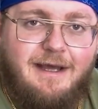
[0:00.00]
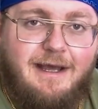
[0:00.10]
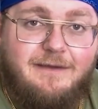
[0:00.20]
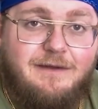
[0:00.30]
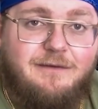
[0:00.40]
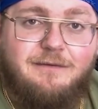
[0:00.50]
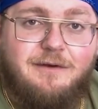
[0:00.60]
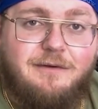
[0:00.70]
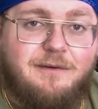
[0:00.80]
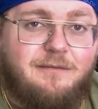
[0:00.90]
And they don't
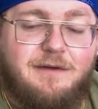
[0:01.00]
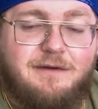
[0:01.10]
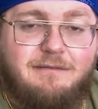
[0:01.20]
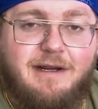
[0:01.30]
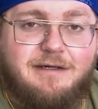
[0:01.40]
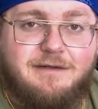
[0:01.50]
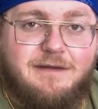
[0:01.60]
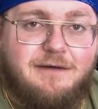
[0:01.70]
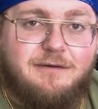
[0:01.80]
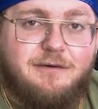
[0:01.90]
know in what direction.
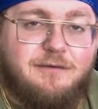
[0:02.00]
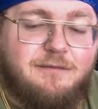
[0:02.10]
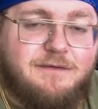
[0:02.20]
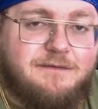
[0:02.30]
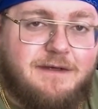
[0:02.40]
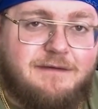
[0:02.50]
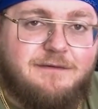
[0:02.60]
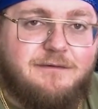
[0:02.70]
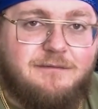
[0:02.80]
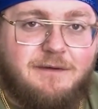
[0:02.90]
They don't know who was
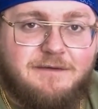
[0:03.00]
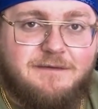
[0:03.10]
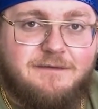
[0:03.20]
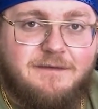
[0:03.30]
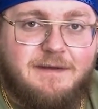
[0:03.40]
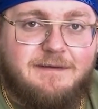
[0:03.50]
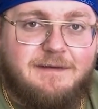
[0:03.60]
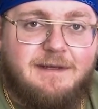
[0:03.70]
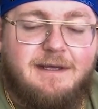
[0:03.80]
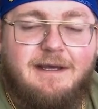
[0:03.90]
affected or who wasn't affected.